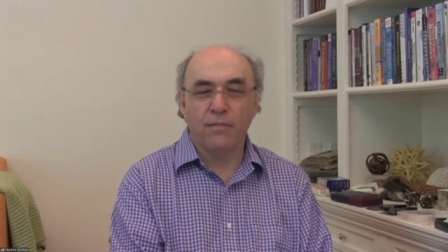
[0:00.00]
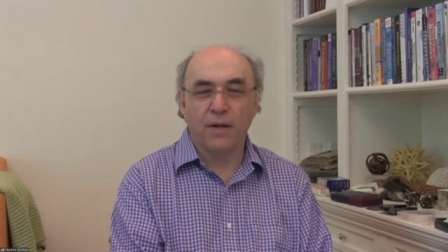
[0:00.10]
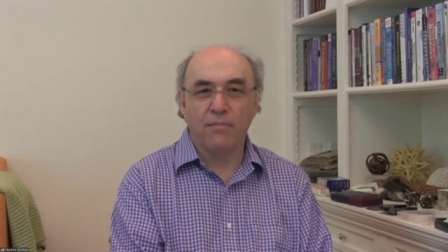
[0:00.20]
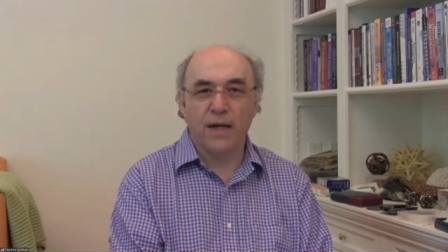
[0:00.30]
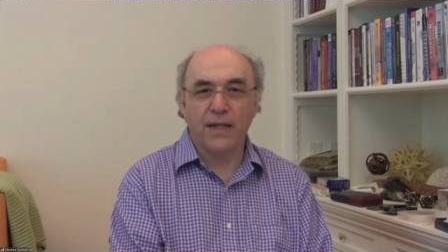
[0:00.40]

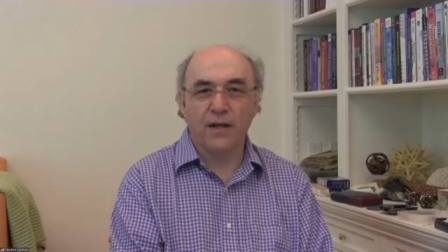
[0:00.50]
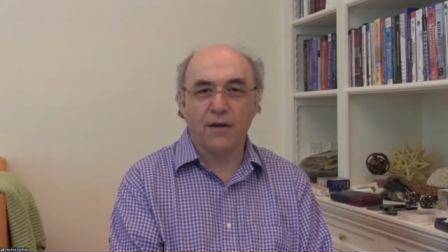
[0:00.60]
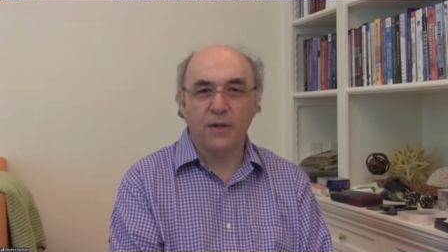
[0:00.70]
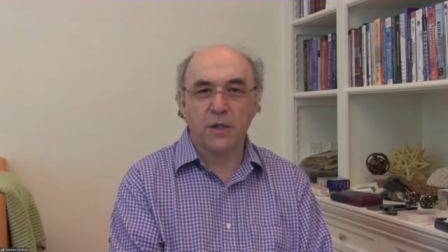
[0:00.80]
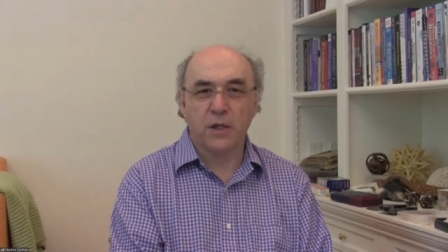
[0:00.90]
many
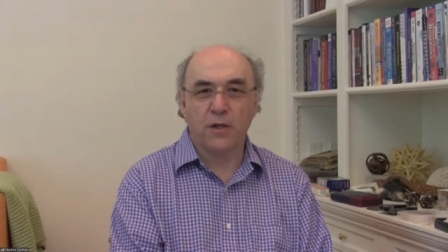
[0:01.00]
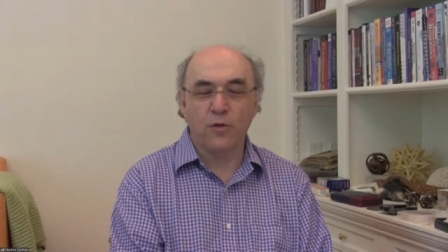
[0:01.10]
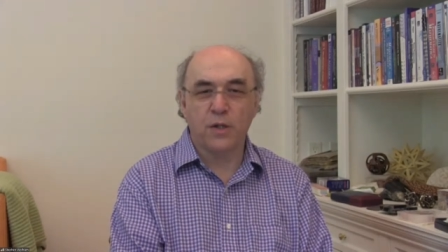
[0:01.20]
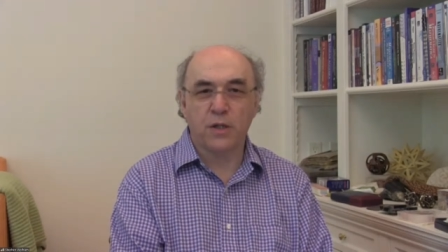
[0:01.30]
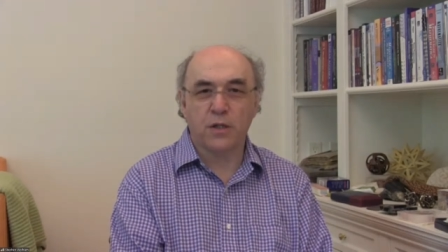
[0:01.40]
of us are
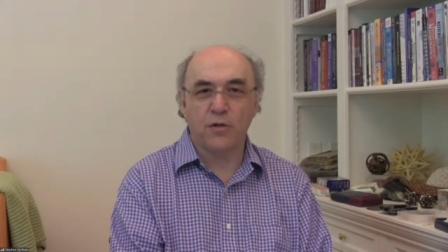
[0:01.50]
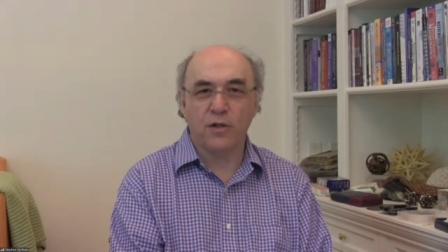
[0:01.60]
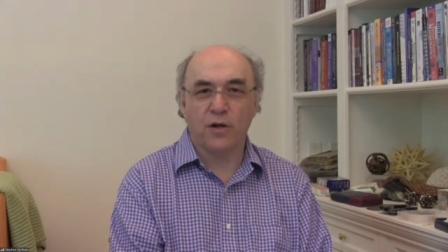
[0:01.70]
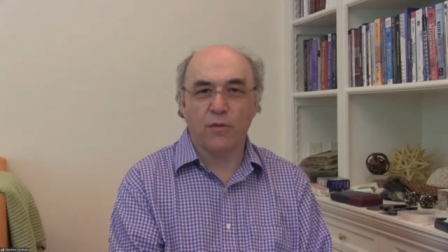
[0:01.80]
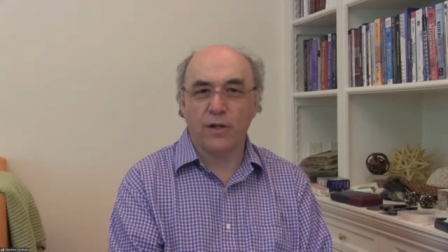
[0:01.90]
used to, you
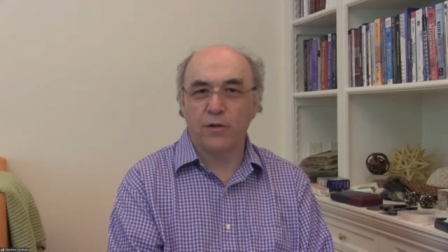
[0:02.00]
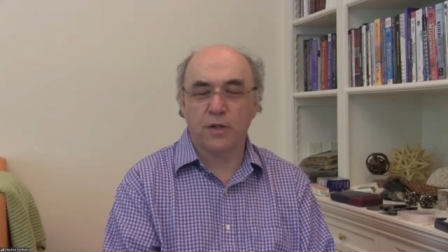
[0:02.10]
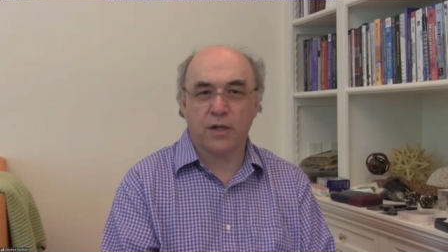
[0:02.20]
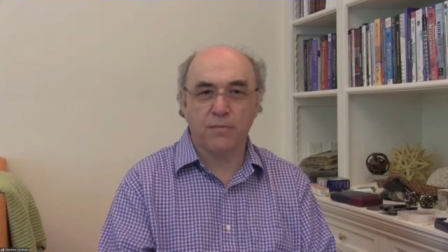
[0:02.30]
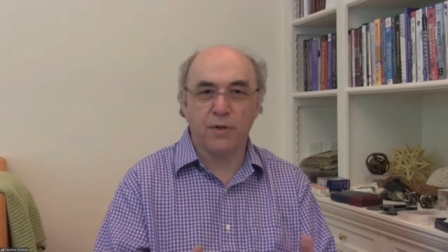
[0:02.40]
know, when you
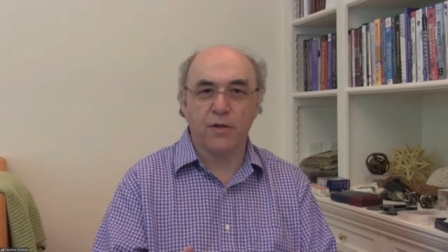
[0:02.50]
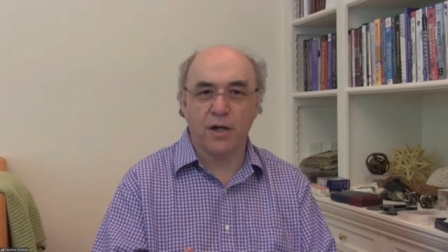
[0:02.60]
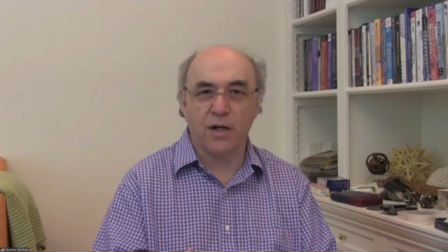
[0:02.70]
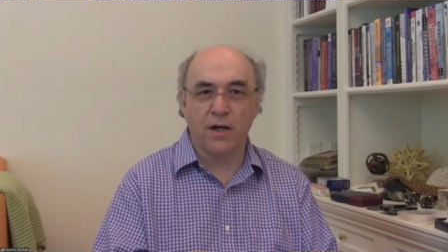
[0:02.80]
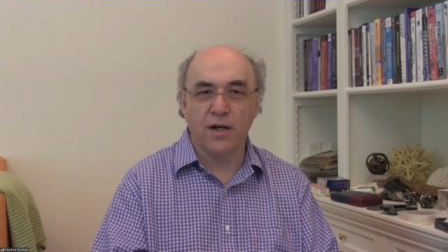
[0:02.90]
use a
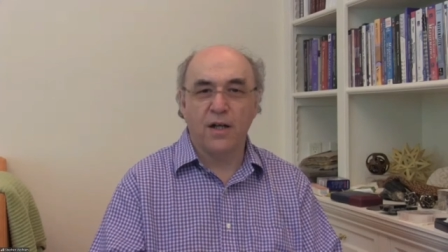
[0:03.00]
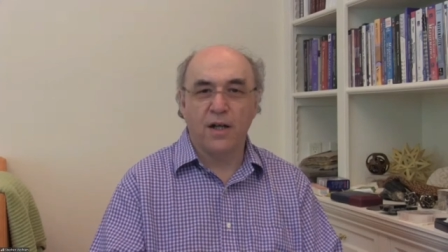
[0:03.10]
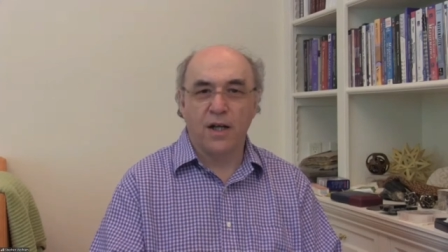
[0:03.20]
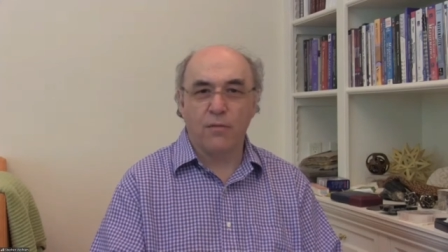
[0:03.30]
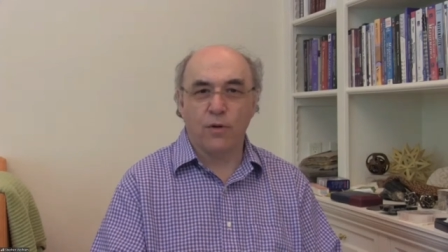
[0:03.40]
computer,
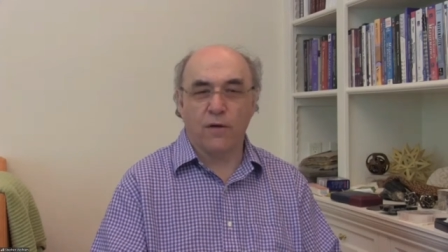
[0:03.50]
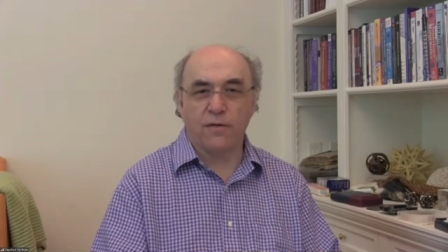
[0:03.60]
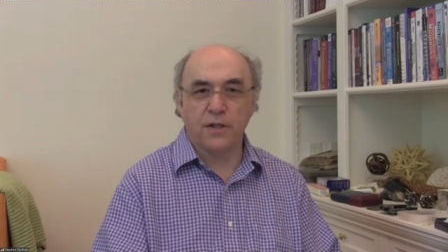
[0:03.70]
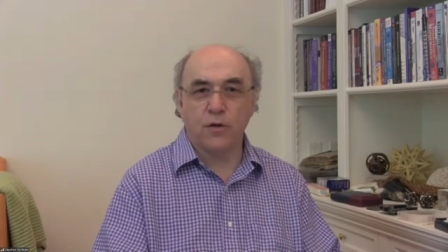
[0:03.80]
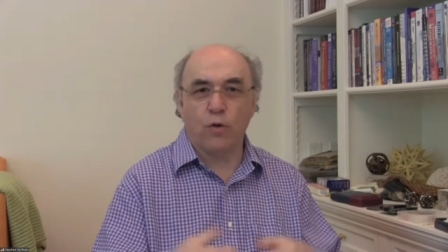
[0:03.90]
it will
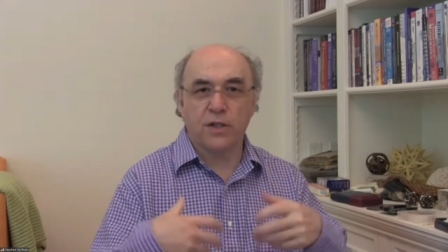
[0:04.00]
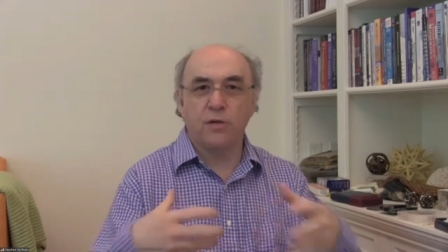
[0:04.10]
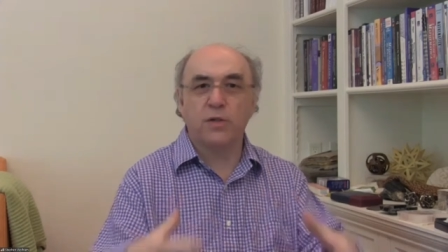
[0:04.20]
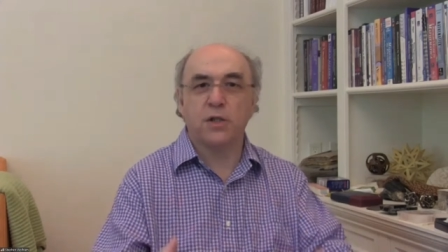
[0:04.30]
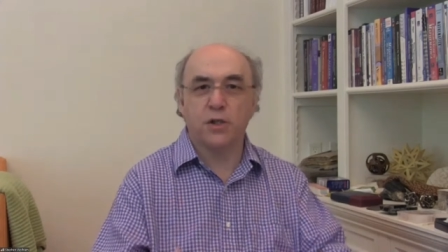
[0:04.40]
often
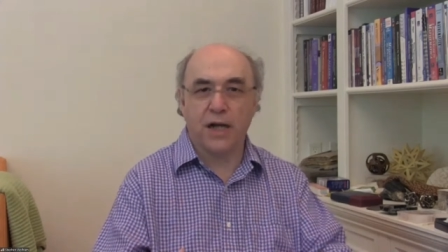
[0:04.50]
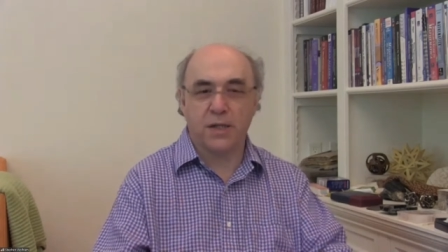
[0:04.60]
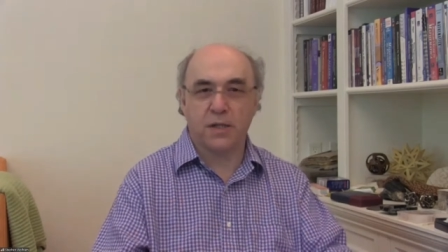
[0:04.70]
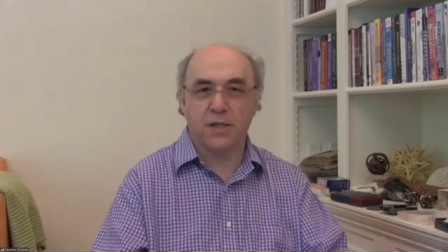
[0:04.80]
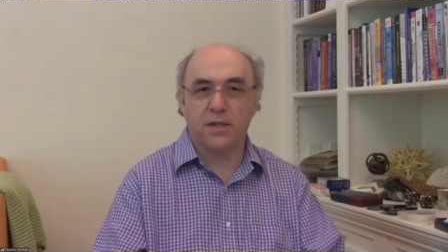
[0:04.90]

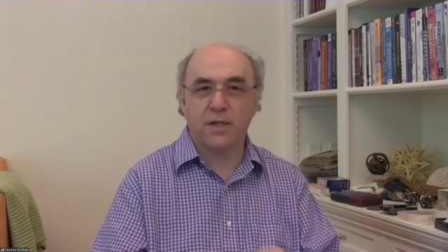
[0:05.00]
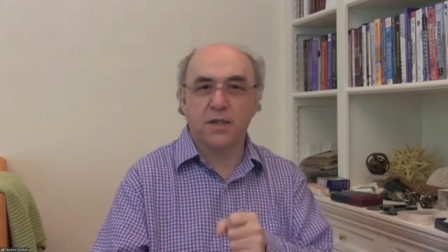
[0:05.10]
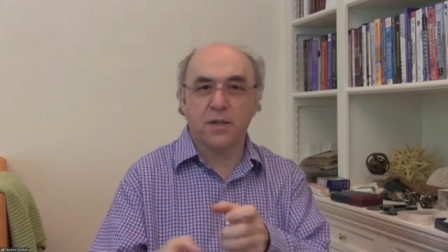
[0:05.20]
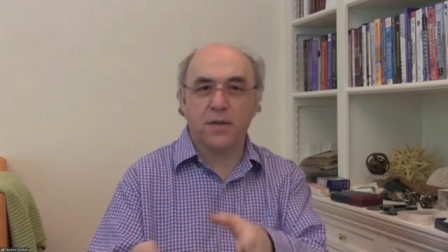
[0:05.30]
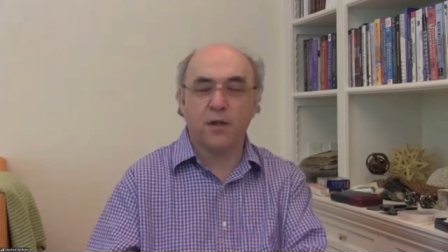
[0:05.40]
auto-suggest, this
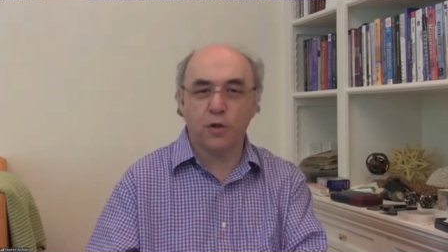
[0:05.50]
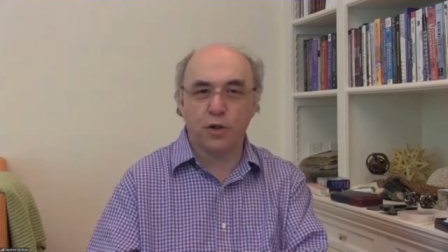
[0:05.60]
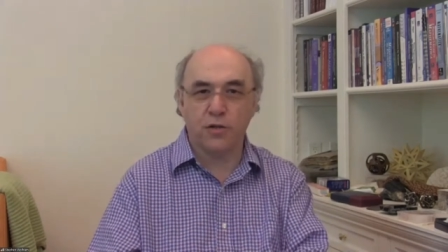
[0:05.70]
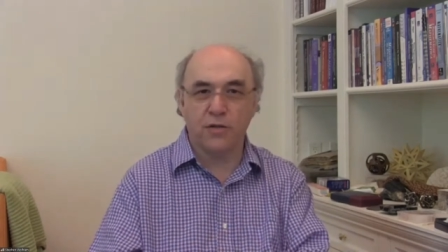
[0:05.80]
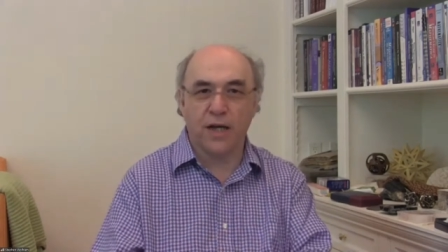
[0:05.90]
is a thing you
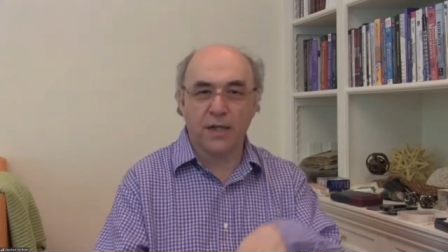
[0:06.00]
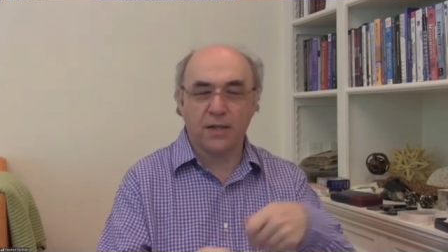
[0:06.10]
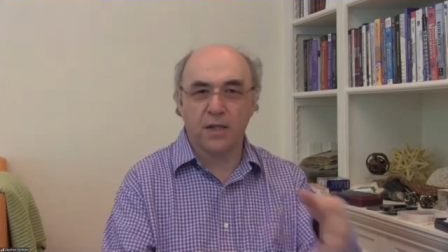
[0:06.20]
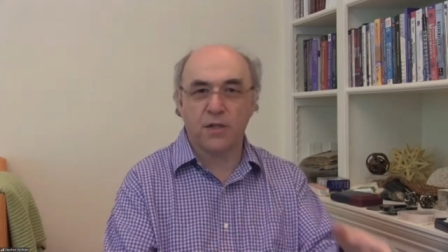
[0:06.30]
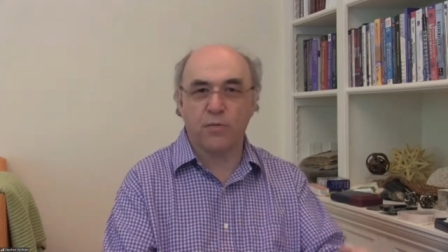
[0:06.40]
should do next.
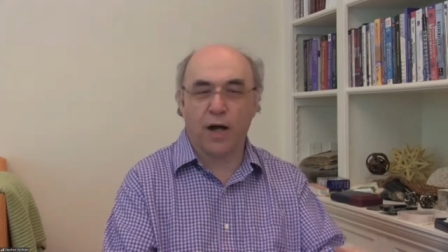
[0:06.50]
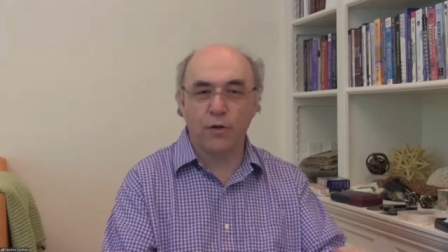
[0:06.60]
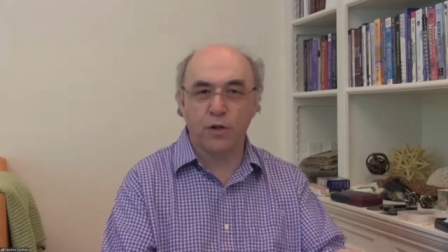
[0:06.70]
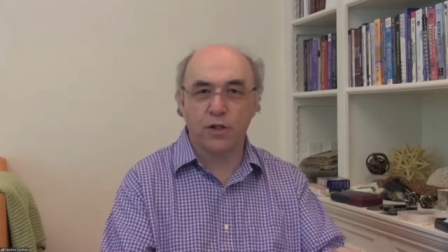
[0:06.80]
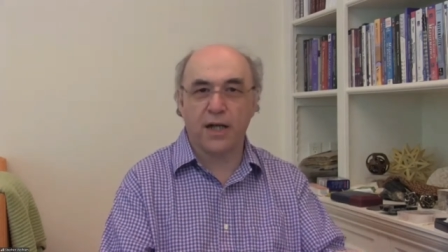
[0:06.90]
This is how
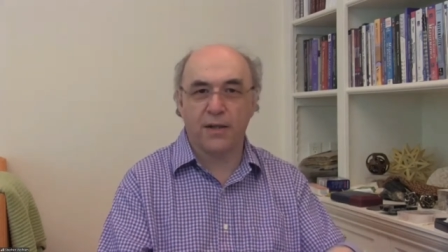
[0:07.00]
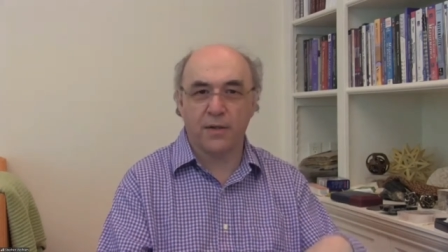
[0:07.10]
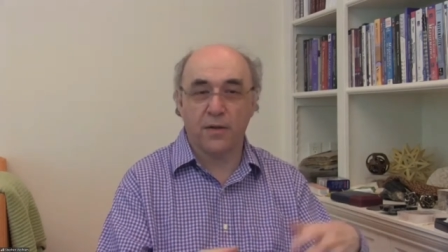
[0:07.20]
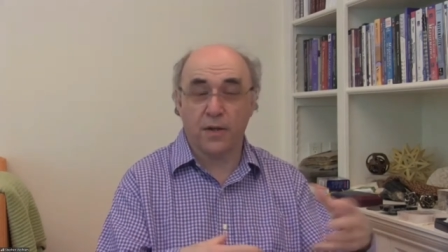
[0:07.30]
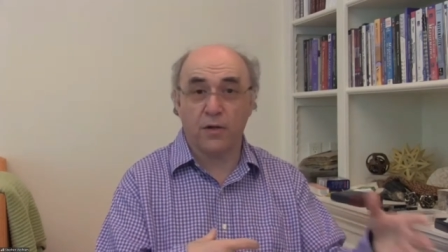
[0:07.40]
you should end
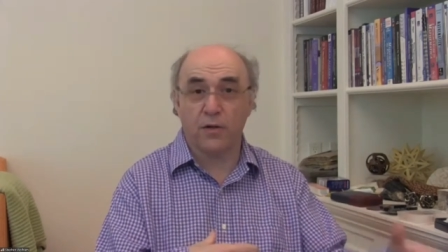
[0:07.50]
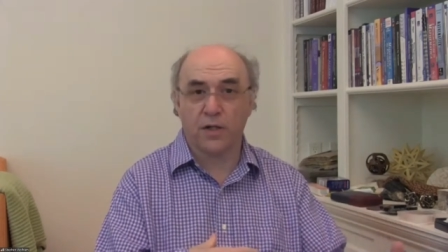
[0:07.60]
the thing you're